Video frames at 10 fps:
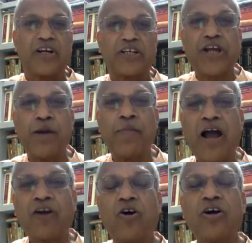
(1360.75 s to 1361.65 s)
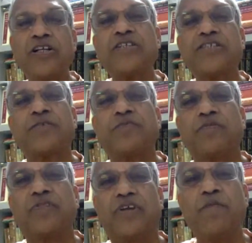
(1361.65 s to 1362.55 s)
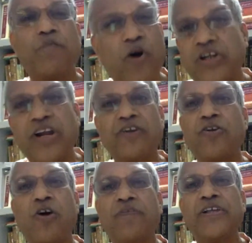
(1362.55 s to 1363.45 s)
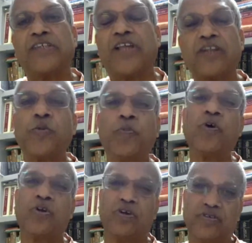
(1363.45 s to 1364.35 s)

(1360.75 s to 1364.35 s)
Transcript: Kshama Kaul's important novel Dardpur,